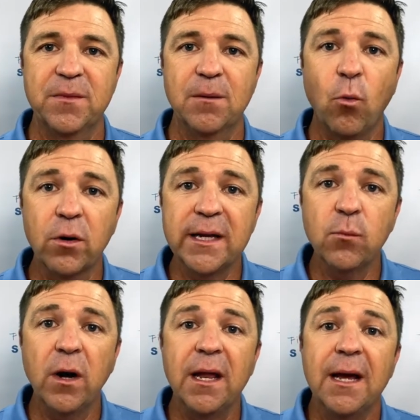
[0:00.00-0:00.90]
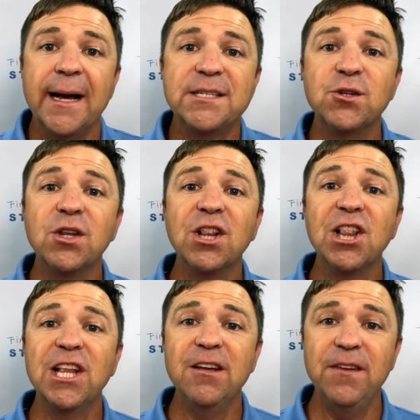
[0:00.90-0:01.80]
Born again what? Into the
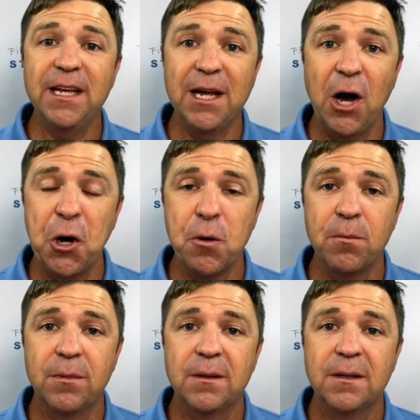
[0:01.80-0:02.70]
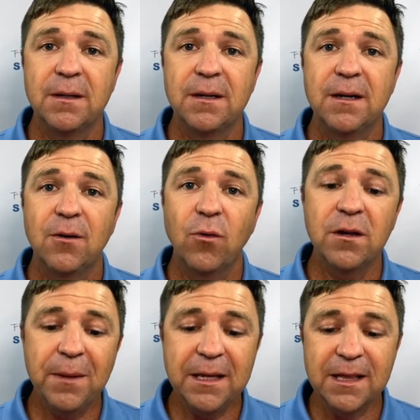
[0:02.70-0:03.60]
living hope. What do
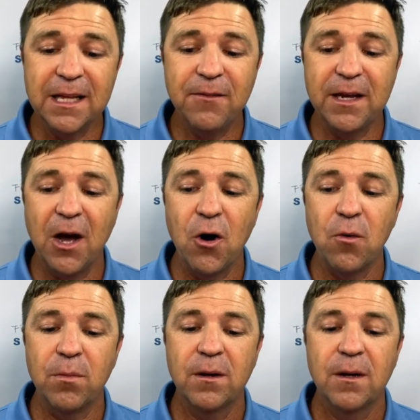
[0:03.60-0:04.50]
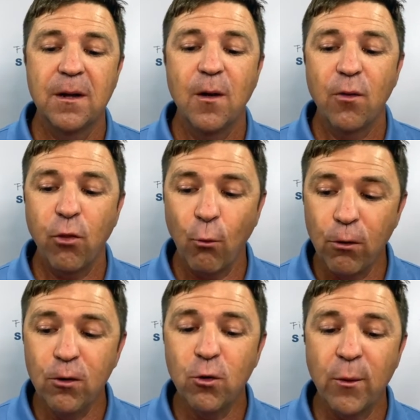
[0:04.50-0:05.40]
you mean living hope?
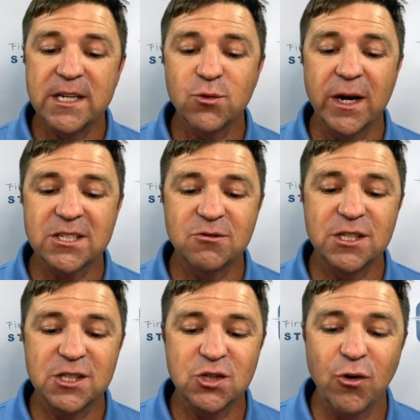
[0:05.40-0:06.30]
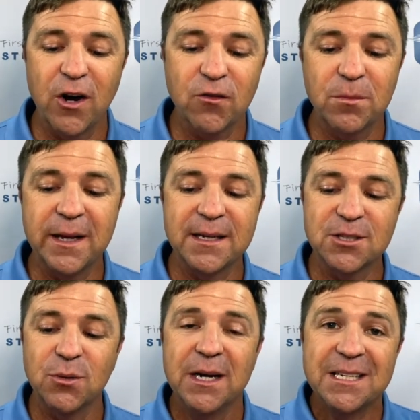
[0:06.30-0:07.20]
Through the resurrection of Jesus Christ from the dead.
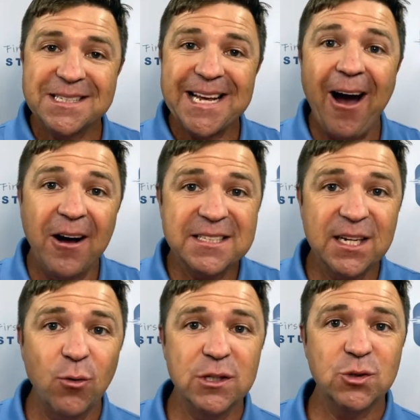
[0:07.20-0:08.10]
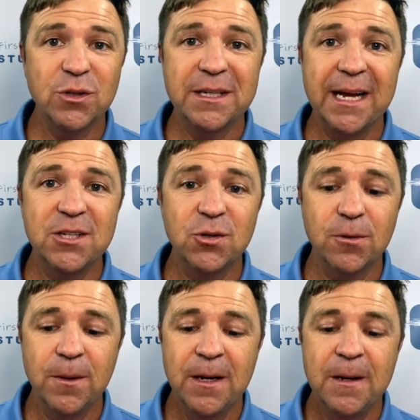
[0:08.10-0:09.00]
So see how it's sequential in
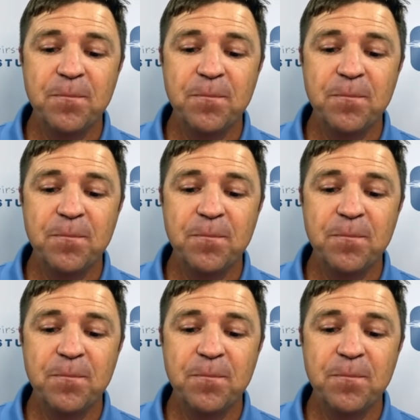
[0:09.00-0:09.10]
nature?